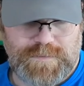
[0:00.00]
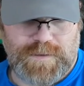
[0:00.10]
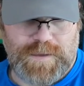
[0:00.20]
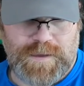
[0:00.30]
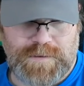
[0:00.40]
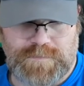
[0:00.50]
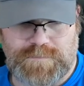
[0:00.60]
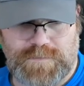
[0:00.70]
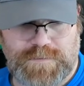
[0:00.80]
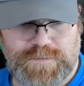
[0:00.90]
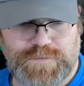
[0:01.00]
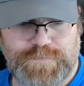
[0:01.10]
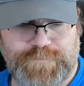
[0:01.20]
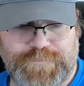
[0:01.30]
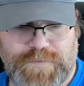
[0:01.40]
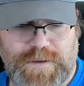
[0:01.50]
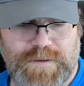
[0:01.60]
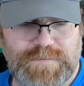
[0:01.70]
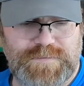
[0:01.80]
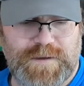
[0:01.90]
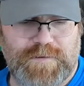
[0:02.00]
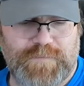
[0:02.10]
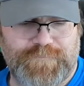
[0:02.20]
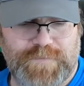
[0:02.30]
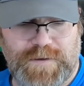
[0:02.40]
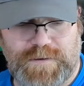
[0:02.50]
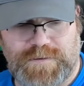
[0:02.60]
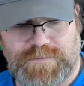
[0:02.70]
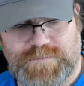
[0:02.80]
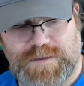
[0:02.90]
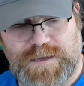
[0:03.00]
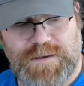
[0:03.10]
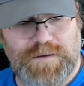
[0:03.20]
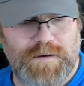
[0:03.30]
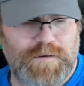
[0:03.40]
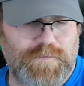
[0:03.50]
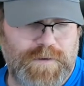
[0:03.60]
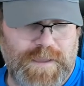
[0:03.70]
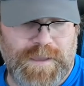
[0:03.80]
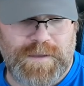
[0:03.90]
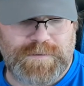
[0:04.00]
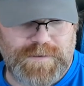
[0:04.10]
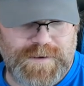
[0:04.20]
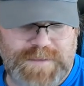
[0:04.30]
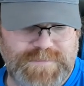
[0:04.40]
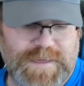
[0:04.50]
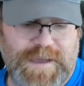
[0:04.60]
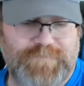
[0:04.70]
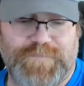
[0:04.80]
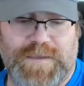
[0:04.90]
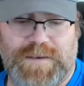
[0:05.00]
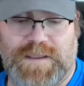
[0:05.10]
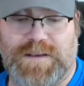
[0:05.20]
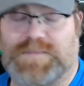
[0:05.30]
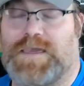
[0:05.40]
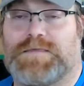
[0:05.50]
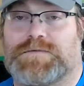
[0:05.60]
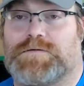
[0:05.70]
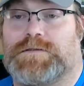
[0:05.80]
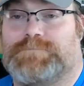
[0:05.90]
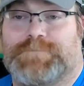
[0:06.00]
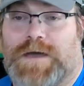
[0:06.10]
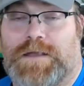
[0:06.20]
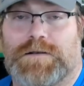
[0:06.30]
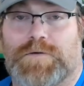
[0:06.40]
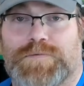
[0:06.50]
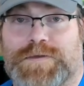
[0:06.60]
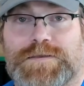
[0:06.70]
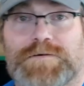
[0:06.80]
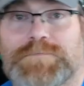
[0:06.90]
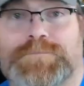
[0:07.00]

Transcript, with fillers: and it's gluten free, it's dairy free, it's keto, and it has caffeine and it tastes good. I don't know what they do,